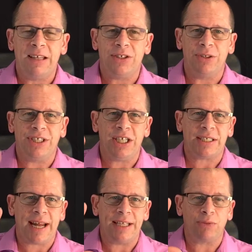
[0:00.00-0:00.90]
So
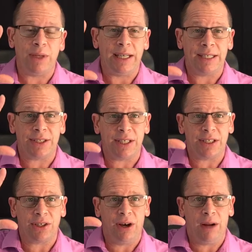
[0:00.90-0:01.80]
just as we get to the
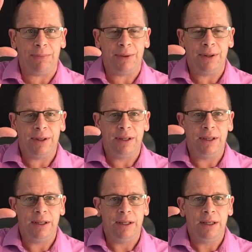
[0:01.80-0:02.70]
top
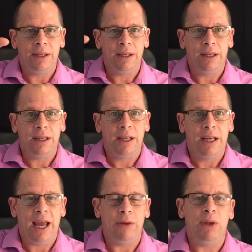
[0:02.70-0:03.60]

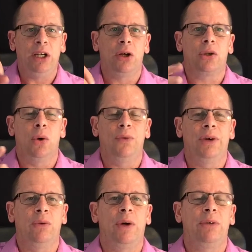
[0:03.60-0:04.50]
and we look over,
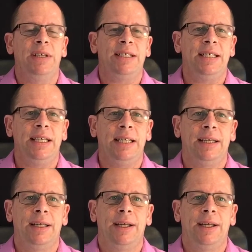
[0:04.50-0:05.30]
and what do we see?